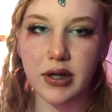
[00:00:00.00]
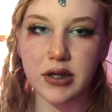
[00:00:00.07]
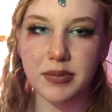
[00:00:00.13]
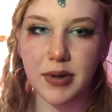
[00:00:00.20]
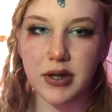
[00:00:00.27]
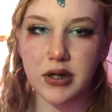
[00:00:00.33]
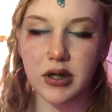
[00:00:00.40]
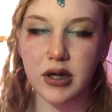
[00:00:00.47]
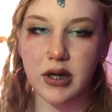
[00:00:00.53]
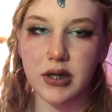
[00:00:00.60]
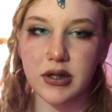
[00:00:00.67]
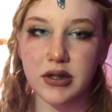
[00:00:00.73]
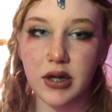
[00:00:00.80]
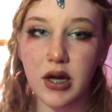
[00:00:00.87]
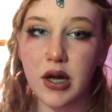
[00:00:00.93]
especially
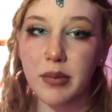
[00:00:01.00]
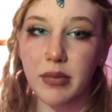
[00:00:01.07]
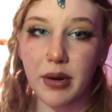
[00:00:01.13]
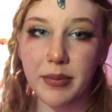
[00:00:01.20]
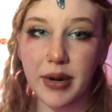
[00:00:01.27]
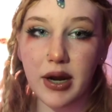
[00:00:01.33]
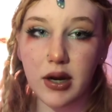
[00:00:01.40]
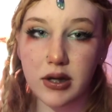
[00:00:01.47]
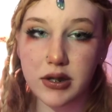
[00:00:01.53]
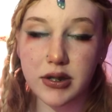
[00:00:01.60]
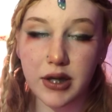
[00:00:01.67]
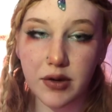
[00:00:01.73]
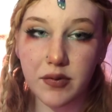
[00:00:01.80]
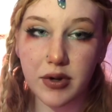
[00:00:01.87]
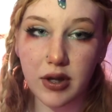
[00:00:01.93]
because my parents
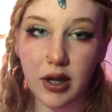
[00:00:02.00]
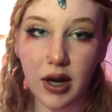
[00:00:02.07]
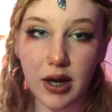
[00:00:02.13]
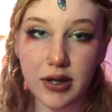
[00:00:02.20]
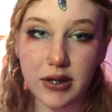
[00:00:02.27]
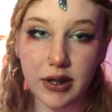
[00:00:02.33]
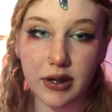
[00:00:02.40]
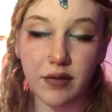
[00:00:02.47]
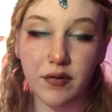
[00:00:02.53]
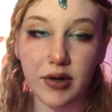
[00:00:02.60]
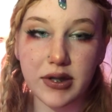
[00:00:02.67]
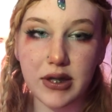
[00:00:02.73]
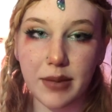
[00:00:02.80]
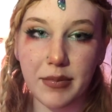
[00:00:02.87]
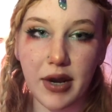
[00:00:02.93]
didn't realize like the
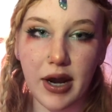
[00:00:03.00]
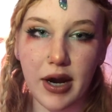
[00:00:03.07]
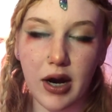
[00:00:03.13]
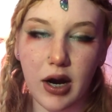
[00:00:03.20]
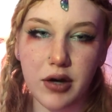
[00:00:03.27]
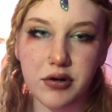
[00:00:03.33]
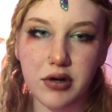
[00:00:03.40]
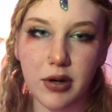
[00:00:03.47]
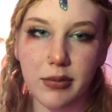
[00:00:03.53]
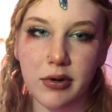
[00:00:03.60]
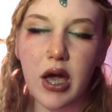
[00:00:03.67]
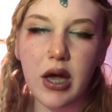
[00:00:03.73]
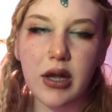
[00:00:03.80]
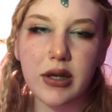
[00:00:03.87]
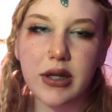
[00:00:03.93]
first time that I got in trouble
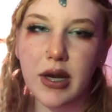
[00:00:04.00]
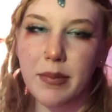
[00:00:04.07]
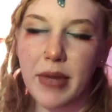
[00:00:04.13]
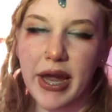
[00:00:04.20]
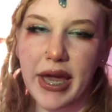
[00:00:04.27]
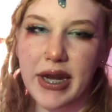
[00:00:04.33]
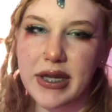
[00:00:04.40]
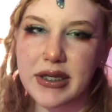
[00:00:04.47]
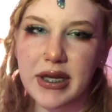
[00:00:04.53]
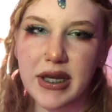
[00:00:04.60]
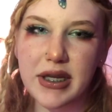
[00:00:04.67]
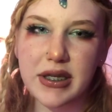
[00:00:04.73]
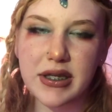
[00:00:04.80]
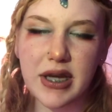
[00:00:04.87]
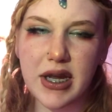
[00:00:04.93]
didn't make any
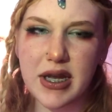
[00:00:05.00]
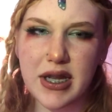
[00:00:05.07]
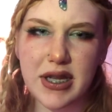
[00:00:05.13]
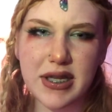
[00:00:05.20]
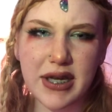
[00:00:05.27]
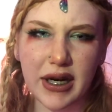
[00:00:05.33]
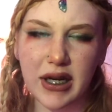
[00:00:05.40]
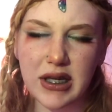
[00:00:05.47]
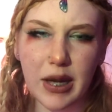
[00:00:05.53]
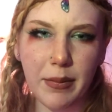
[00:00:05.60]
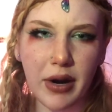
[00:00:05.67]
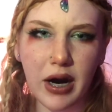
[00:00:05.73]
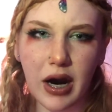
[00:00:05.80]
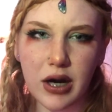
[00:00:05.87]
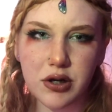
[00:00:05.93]
sense, and then the second time
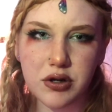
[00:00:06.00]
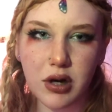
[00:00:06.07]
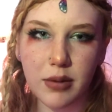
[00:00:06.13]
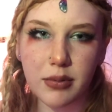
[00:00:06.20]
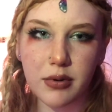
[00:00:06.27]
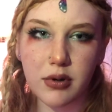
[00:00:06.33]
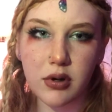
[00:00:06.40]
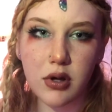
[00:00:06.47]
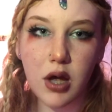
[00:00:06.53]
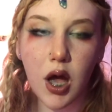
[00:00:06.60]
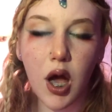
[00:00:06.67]
I got in trouble